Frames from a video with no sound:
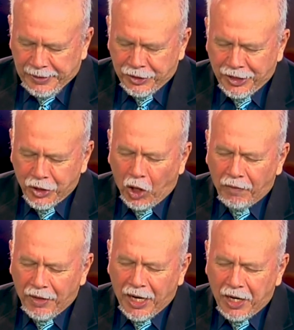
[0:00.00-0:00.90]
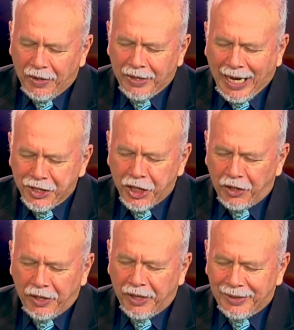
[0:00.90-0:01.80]
And she's over there in
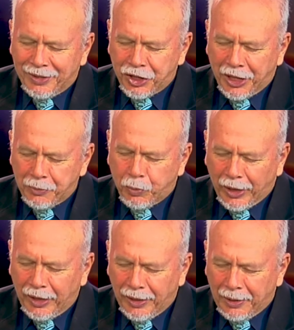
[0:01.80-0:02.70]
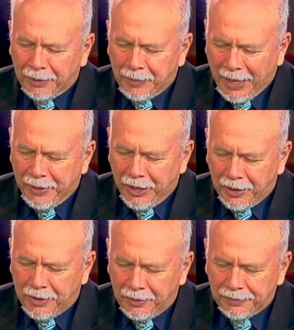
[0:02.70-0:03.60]
Nigeria and she's bringing a
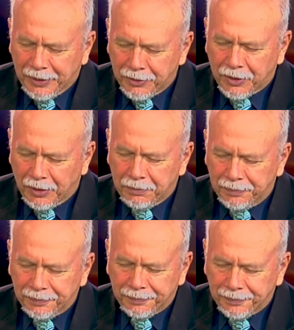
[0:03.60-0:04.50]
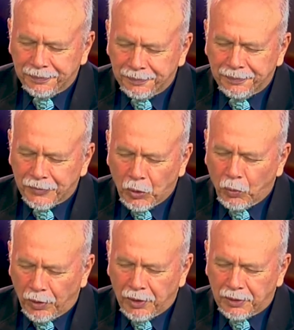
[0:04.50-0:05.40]
baby into the
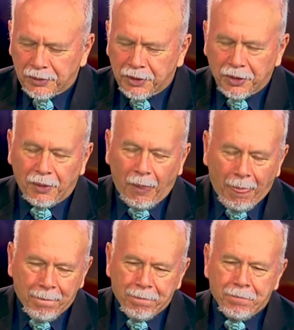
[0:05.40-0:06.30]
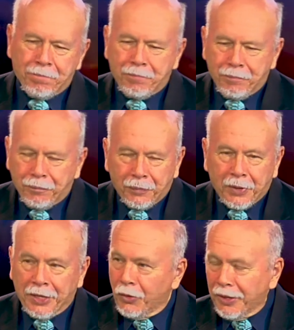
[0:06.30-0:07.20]
world.
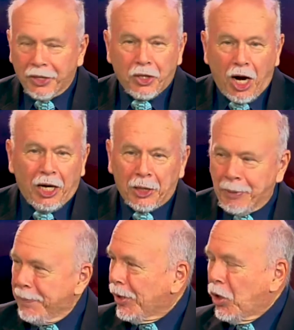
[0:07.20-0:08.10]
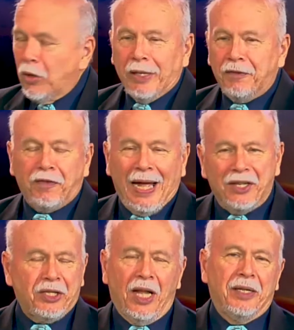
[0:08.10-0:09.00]
And they're in the dark and people are holding
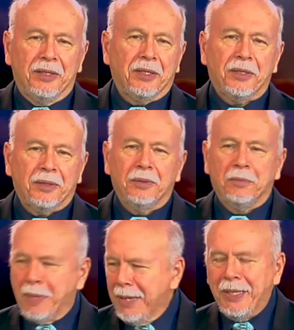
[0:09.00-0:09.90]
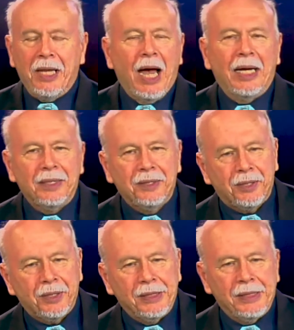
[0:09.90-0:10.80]
flashlights. Baby dies.